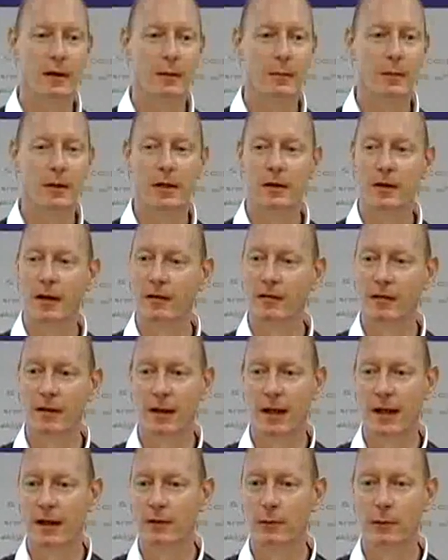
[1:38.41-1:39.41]
but it hasn't
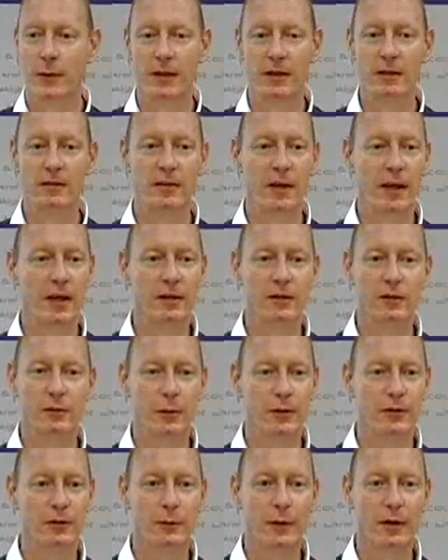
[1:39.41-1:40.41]
led to any change
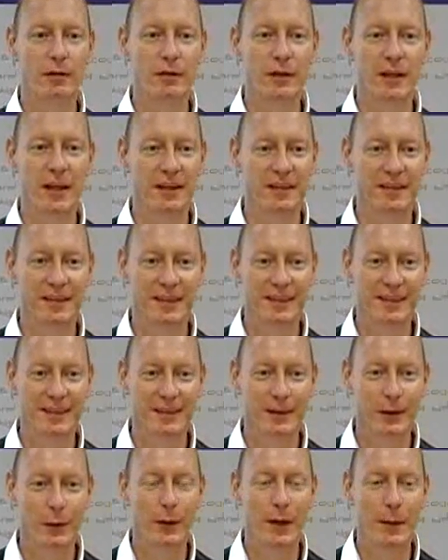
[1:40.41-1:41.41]
whatsoever yet,
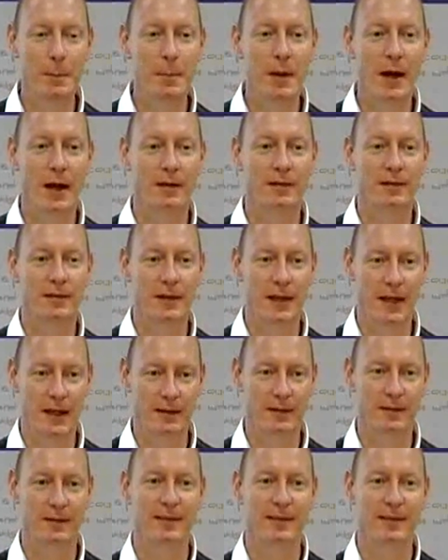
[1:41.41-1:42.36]
no impact yet.